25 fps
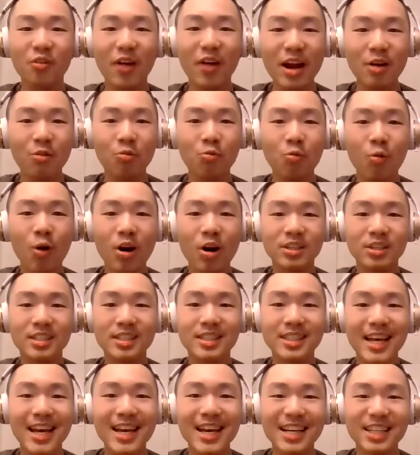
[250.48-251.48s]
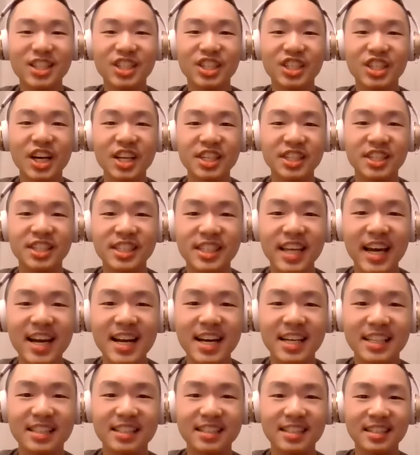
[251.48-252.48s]
right words. Say it. Just say
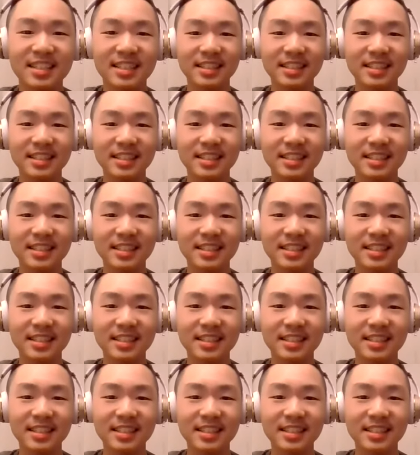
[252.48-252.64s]
it.